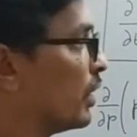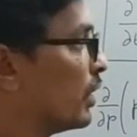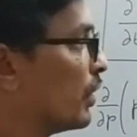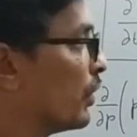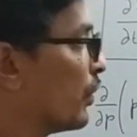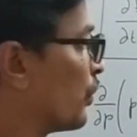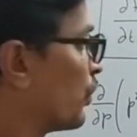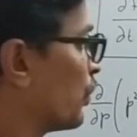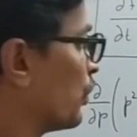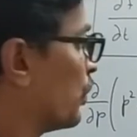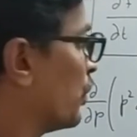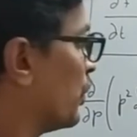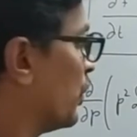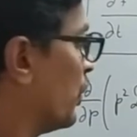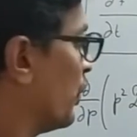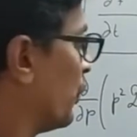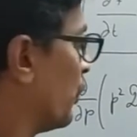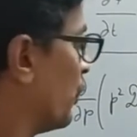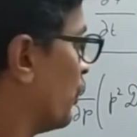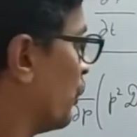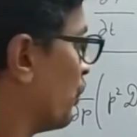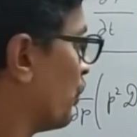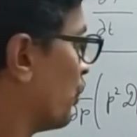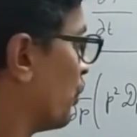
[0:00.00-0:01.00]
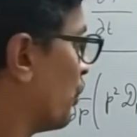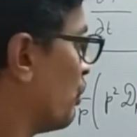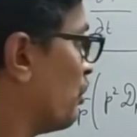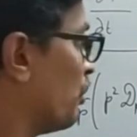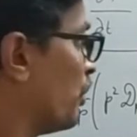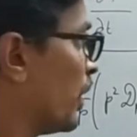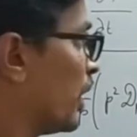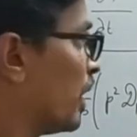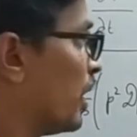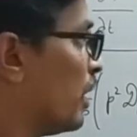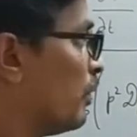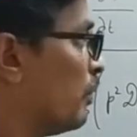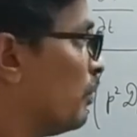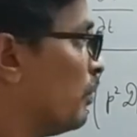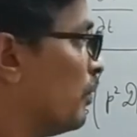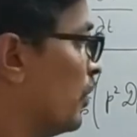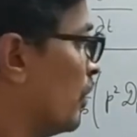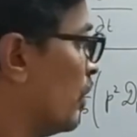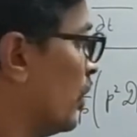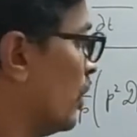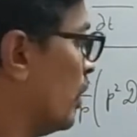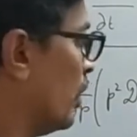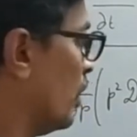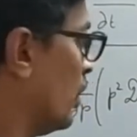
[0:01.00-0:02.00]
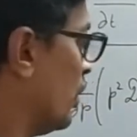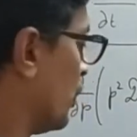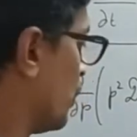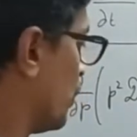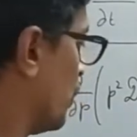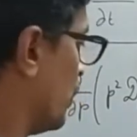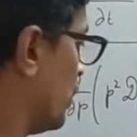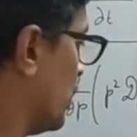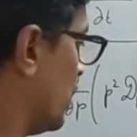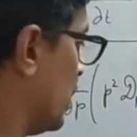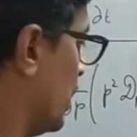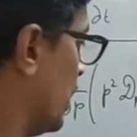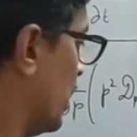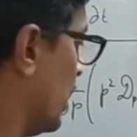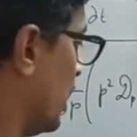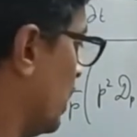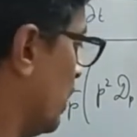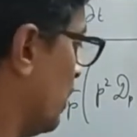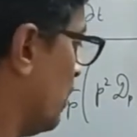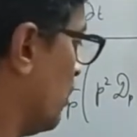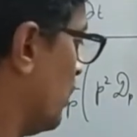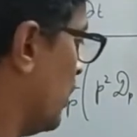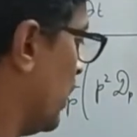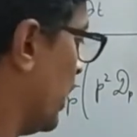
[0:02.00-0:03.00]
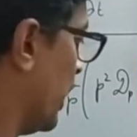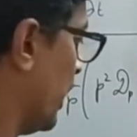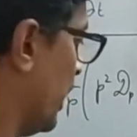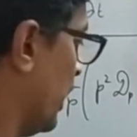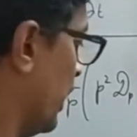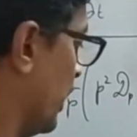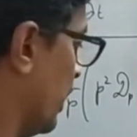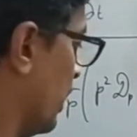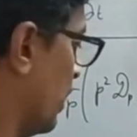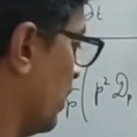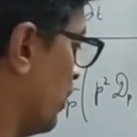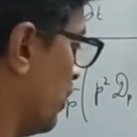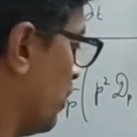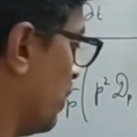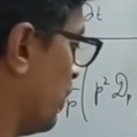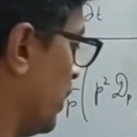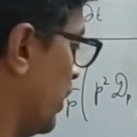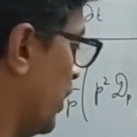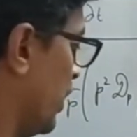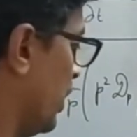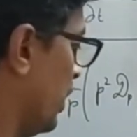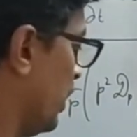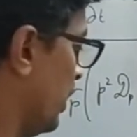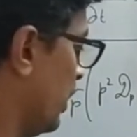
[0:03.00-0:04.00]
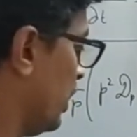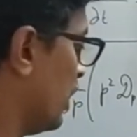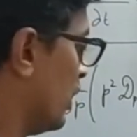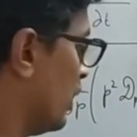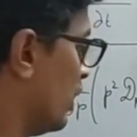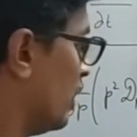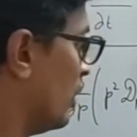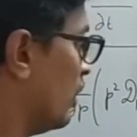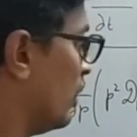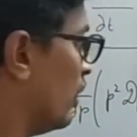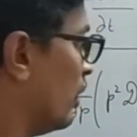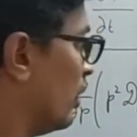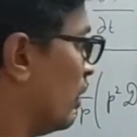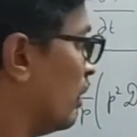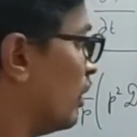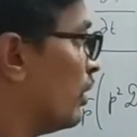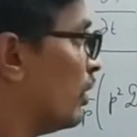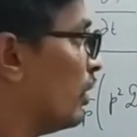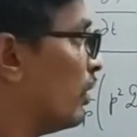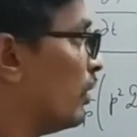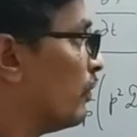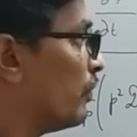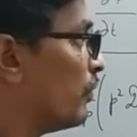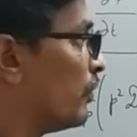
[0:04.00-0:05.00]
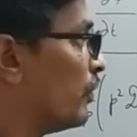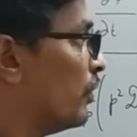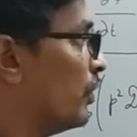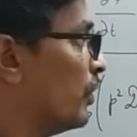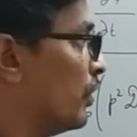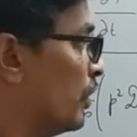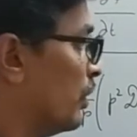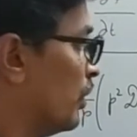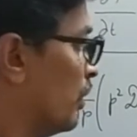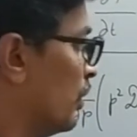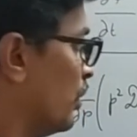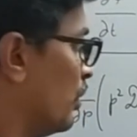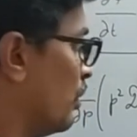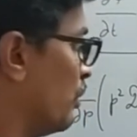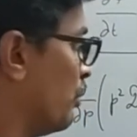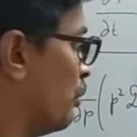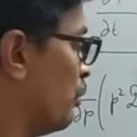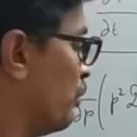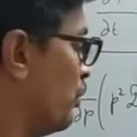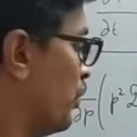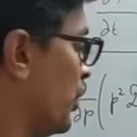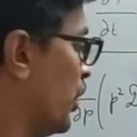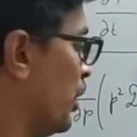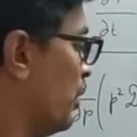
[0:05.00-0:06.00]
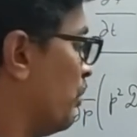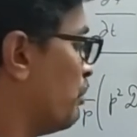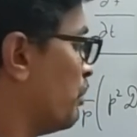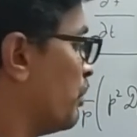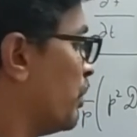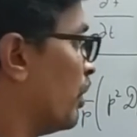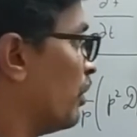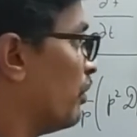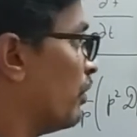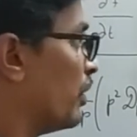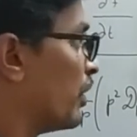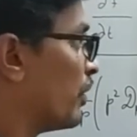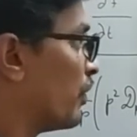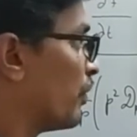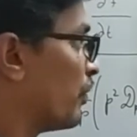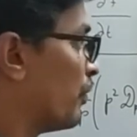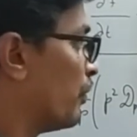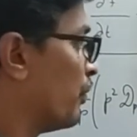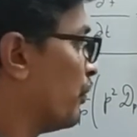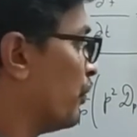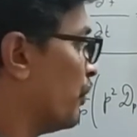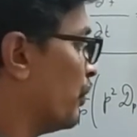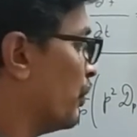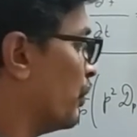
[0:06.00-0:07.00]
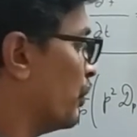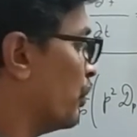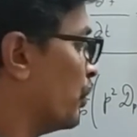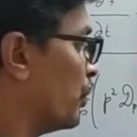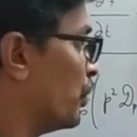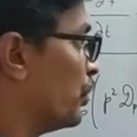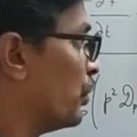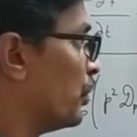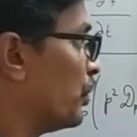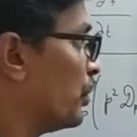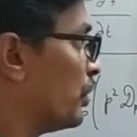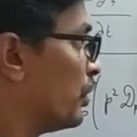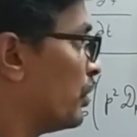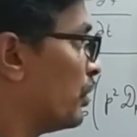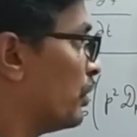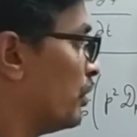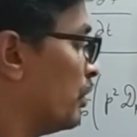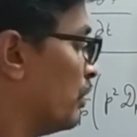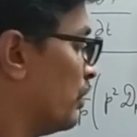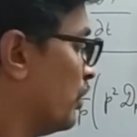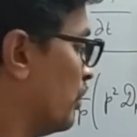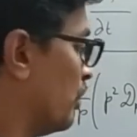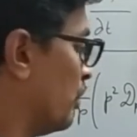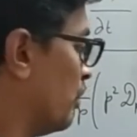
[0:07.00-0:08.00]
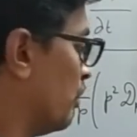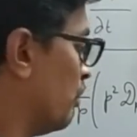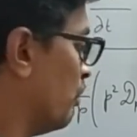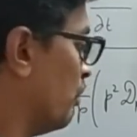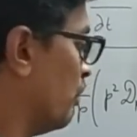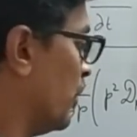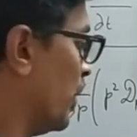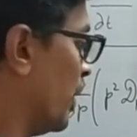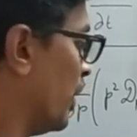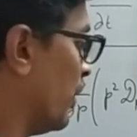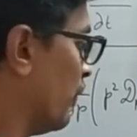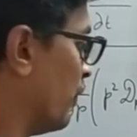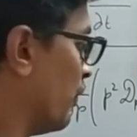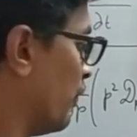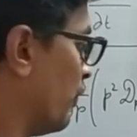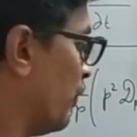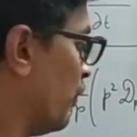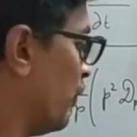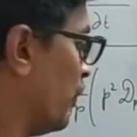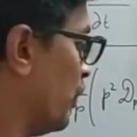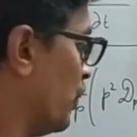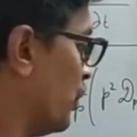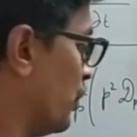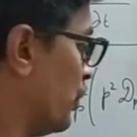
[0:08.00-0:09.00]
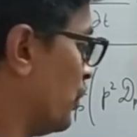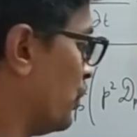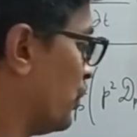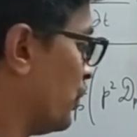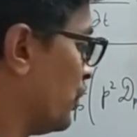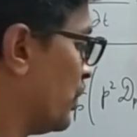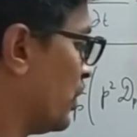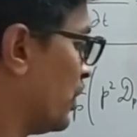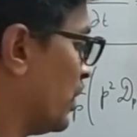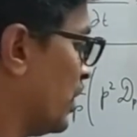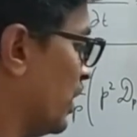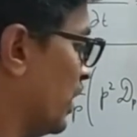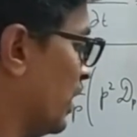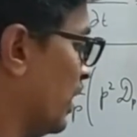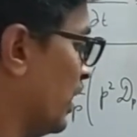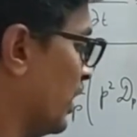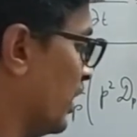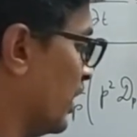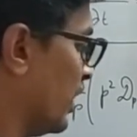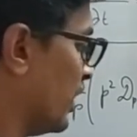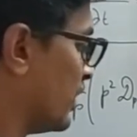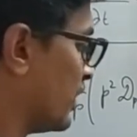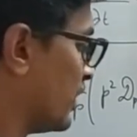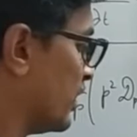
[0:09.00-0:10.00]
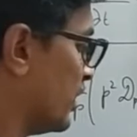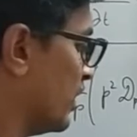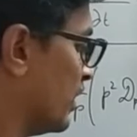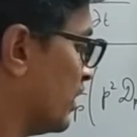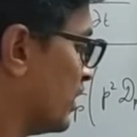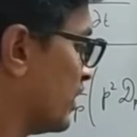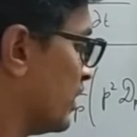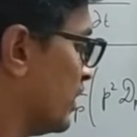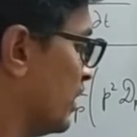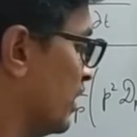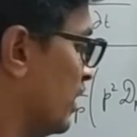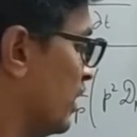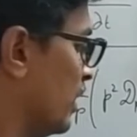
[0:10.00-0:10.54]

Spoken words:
so this will become, so del by del P of P power 4 by 4 TACC